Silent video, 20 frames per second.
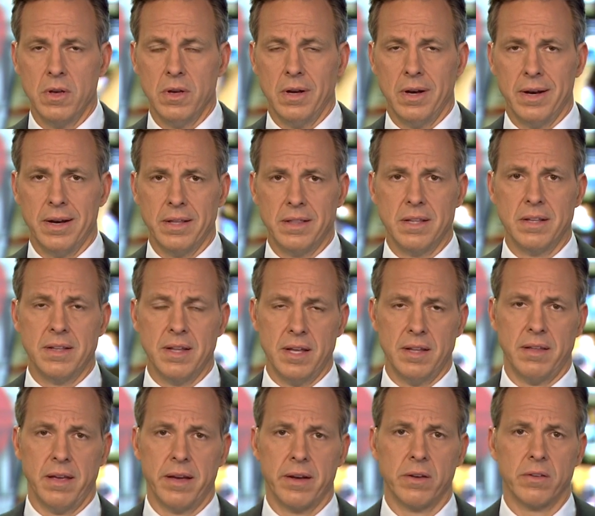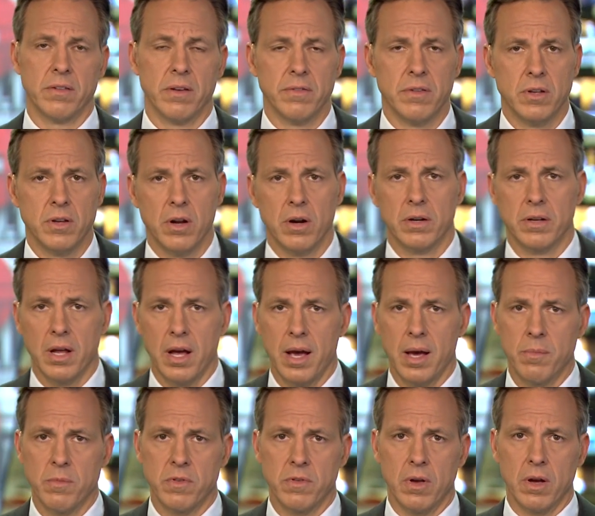uh, the details of the New York
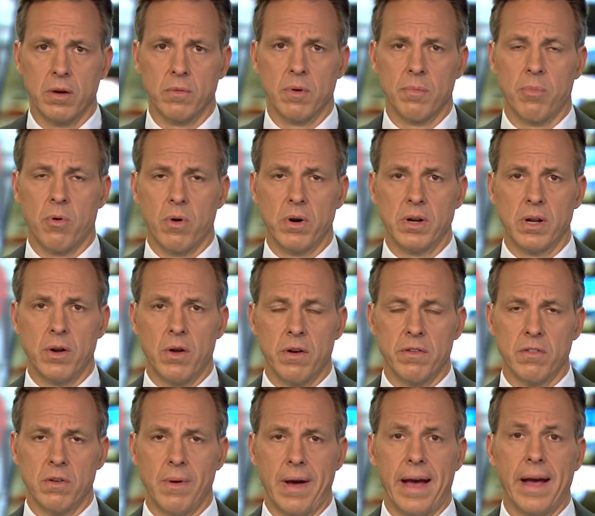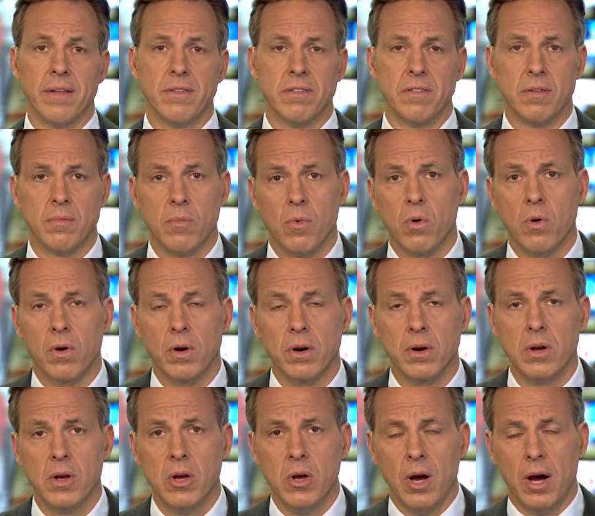Times uh, report and also adds some more
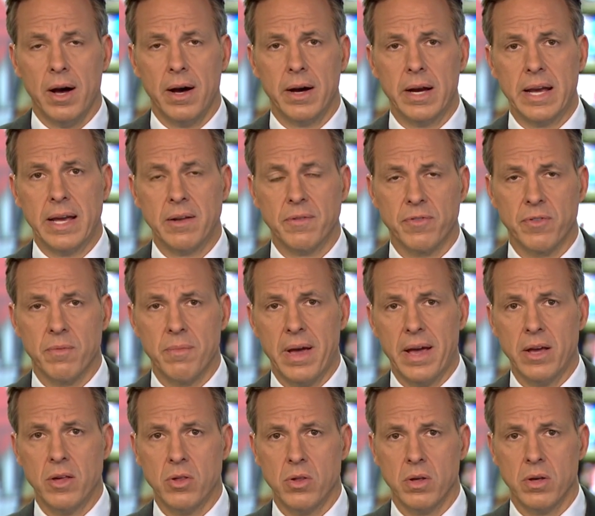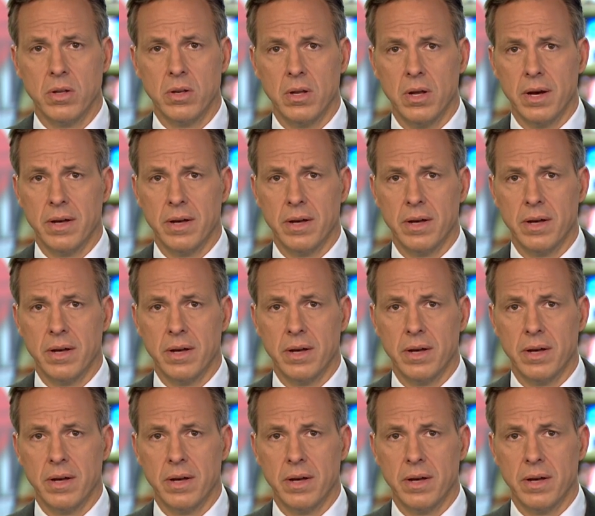uh, information.